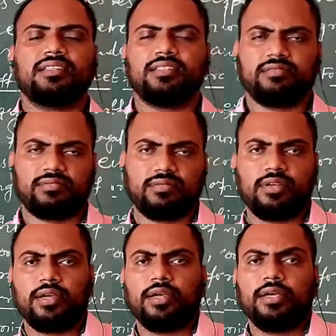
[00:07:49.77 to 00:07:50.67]
in
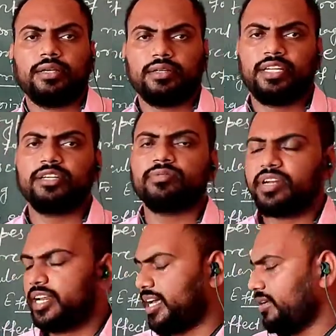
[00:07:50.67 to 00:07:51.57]

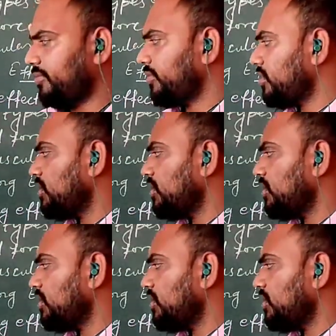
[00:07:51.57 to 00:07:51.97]
day-to-day life,